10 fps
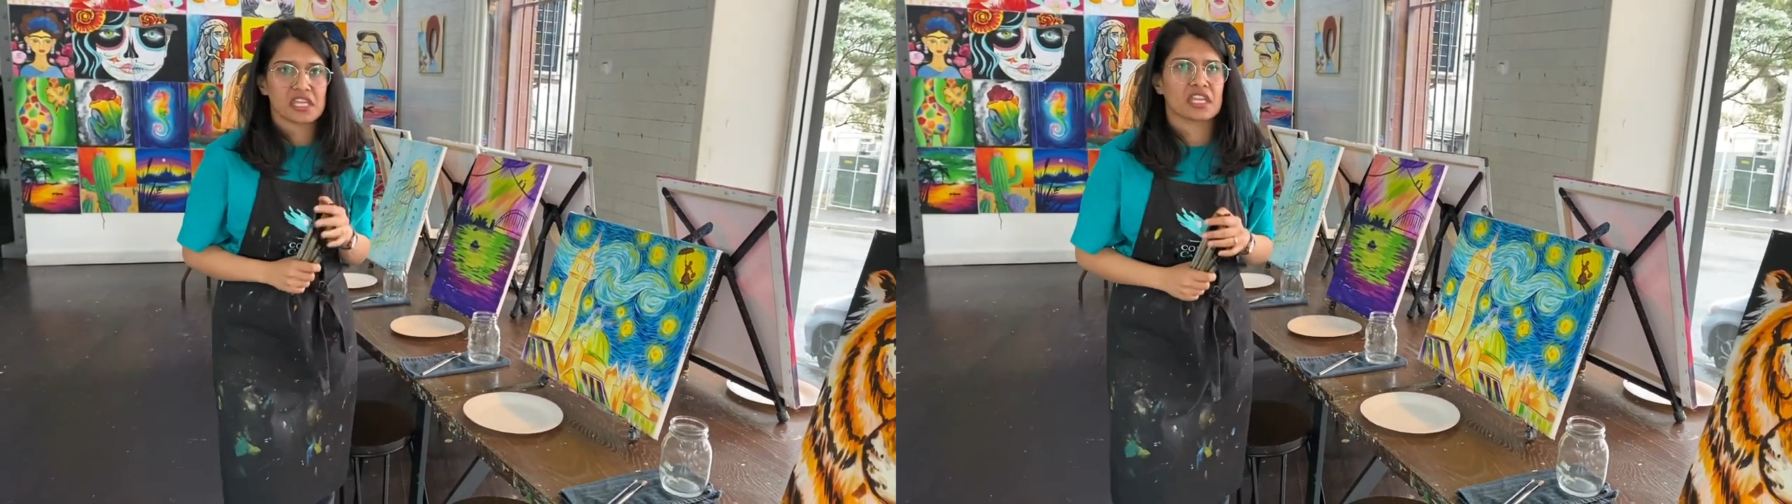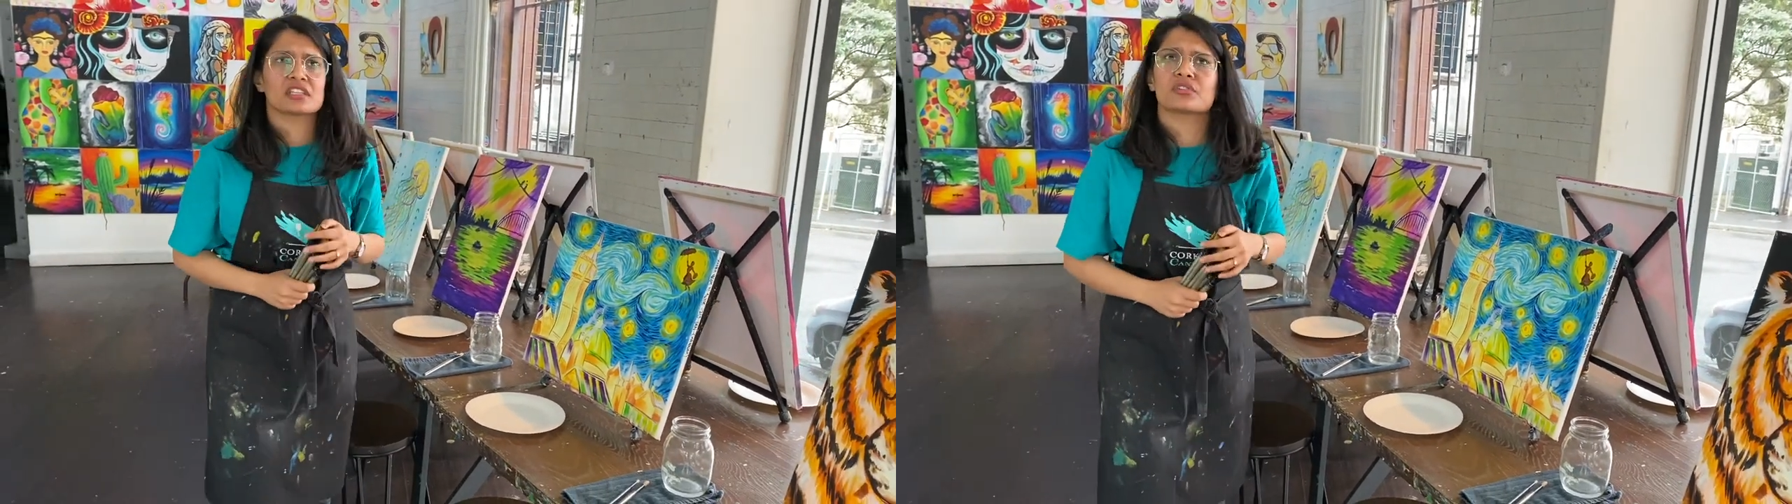
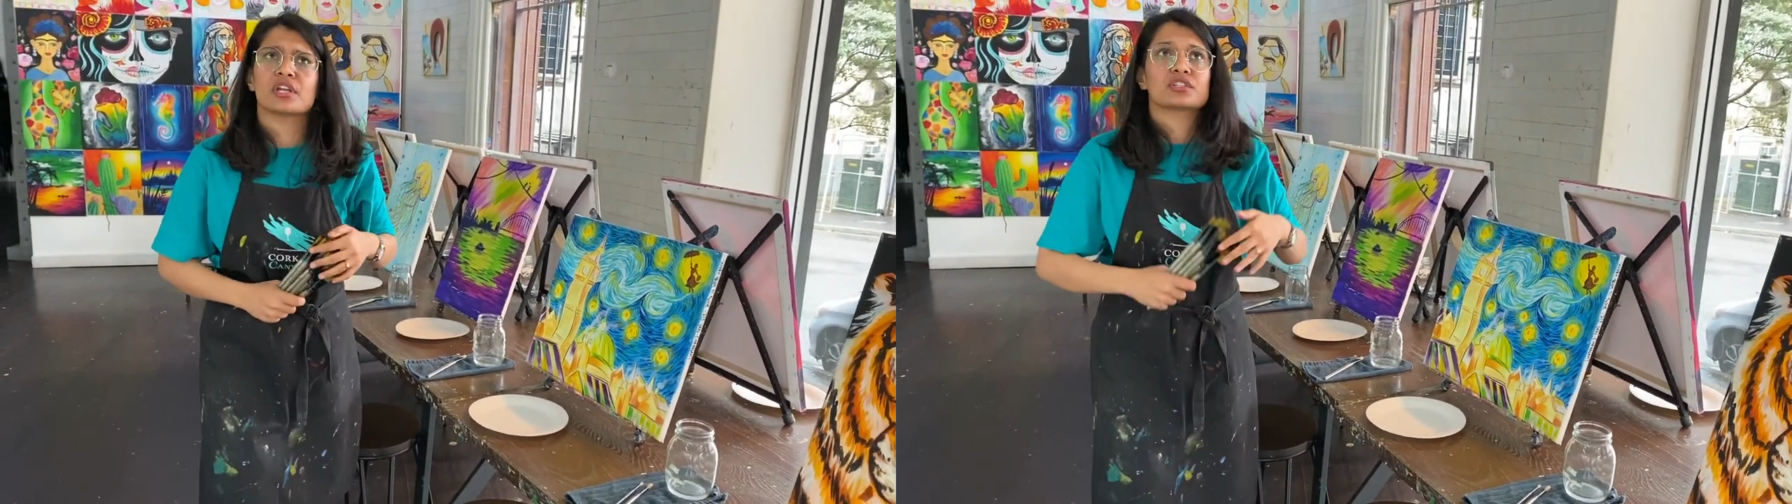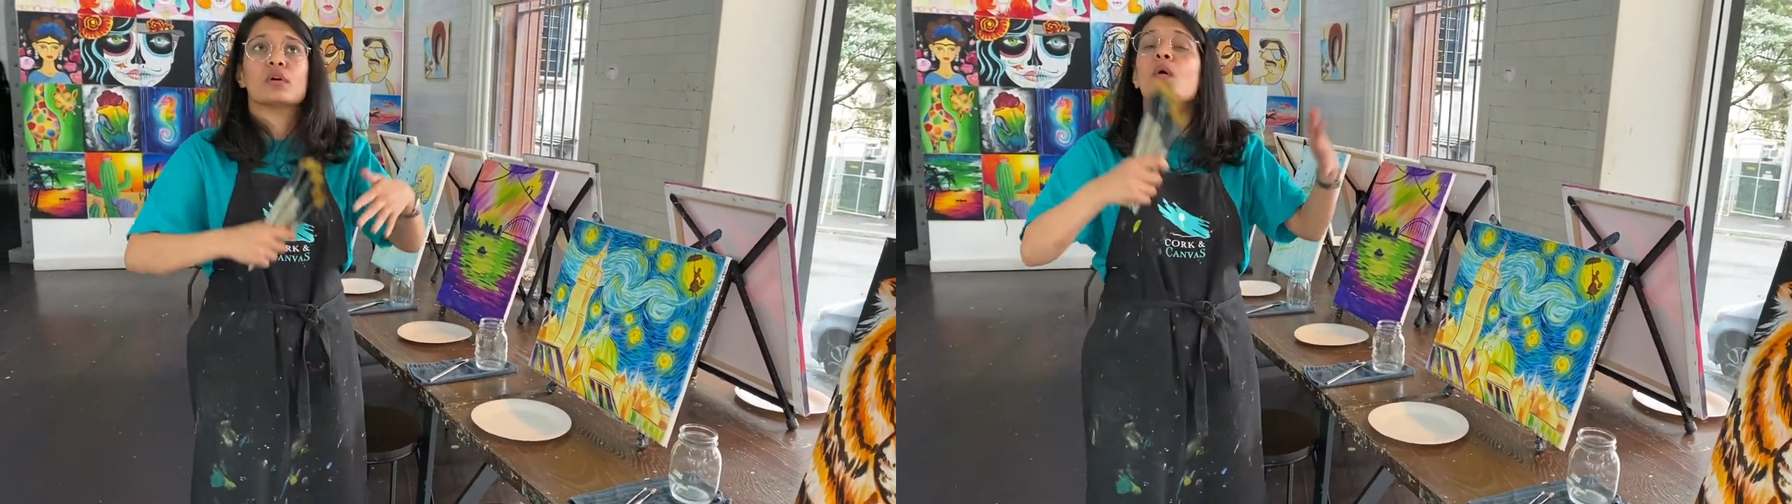They can
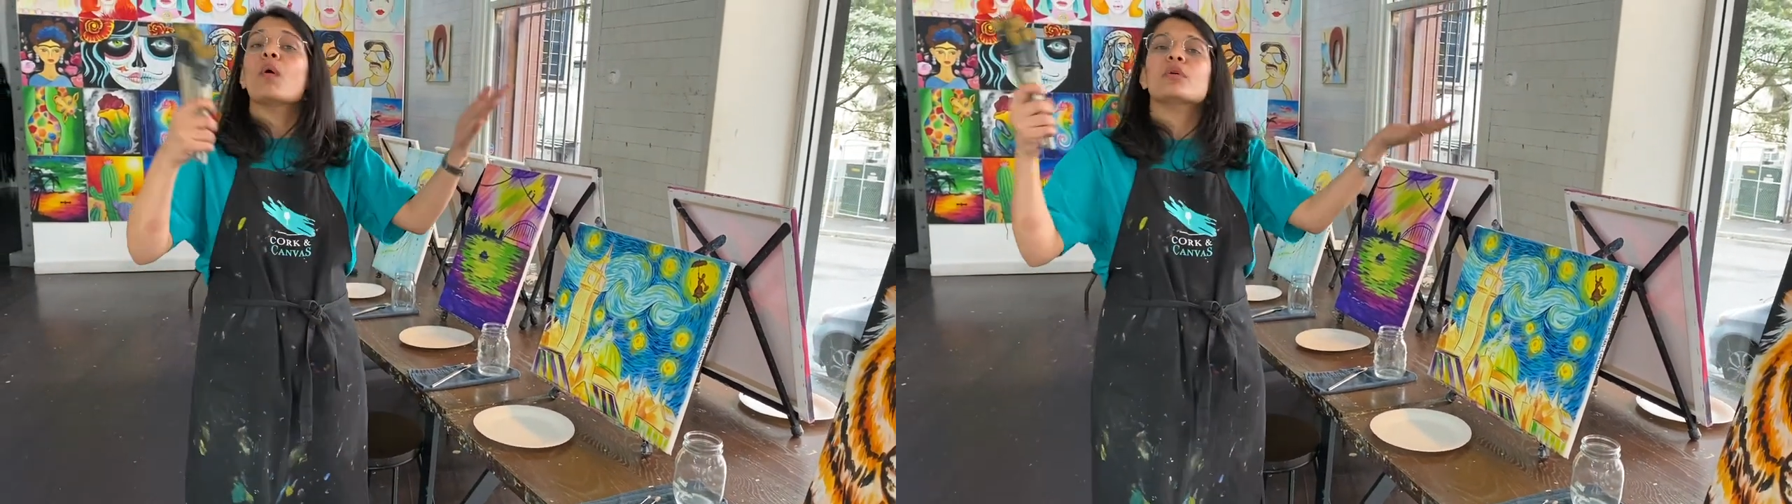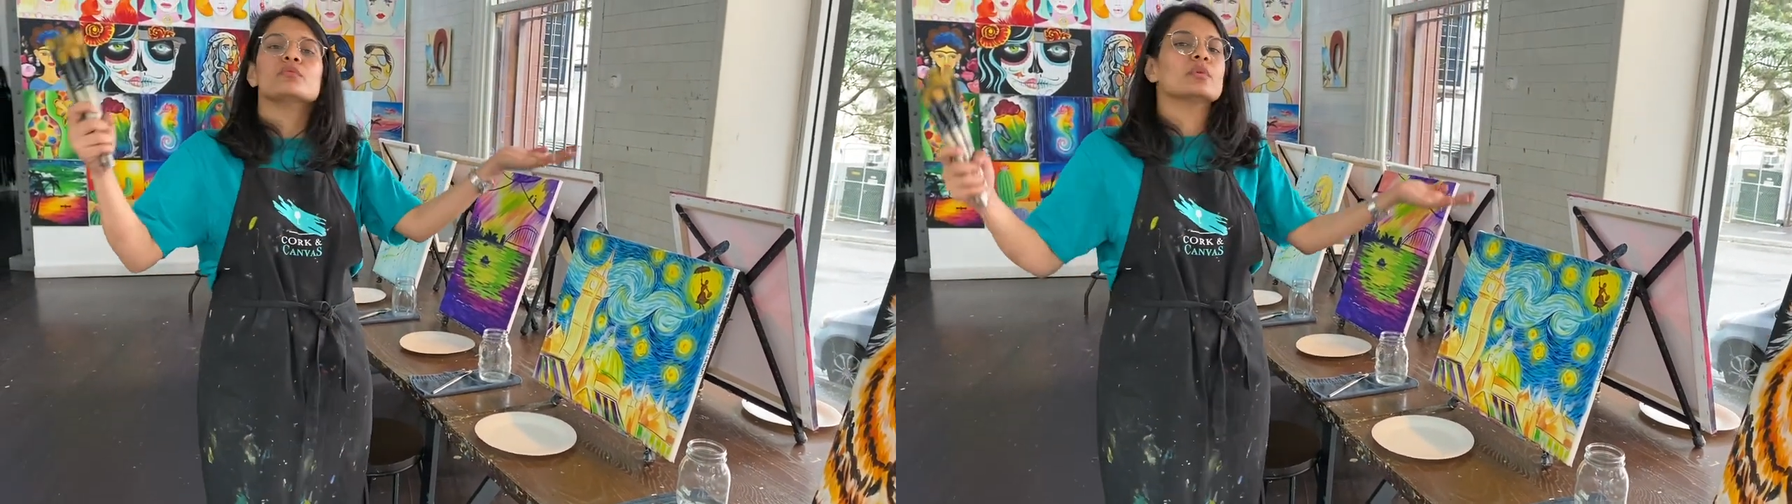create your
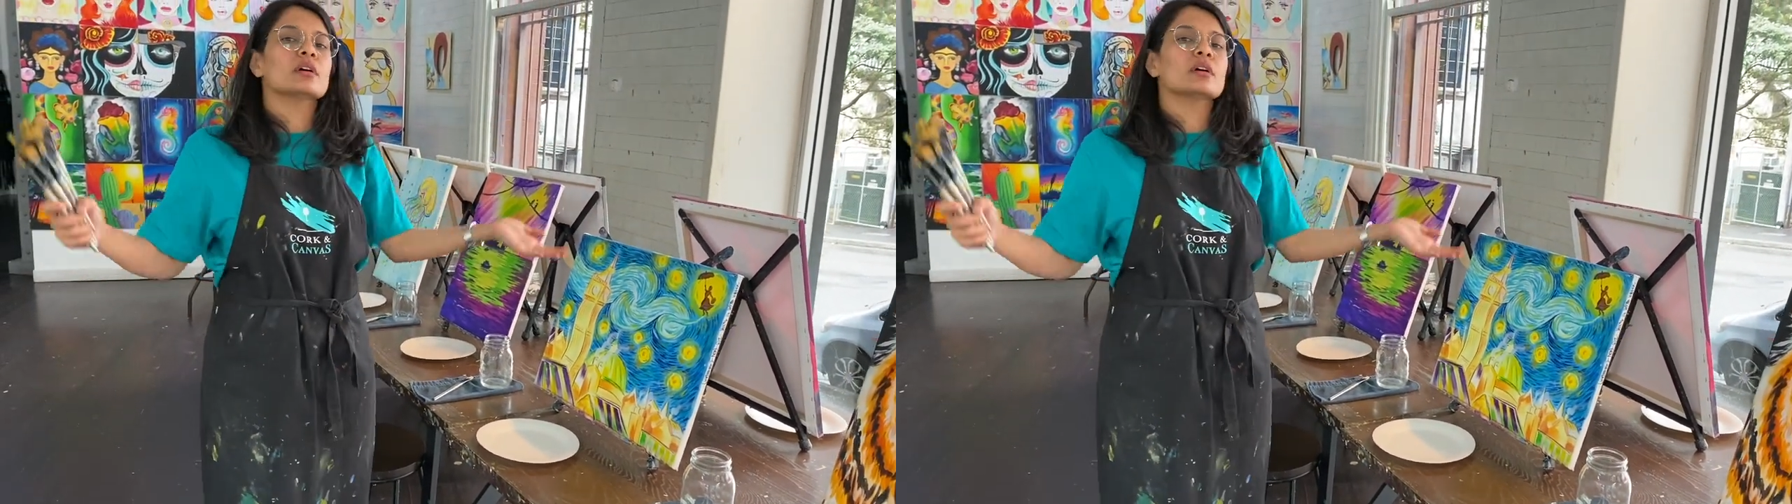own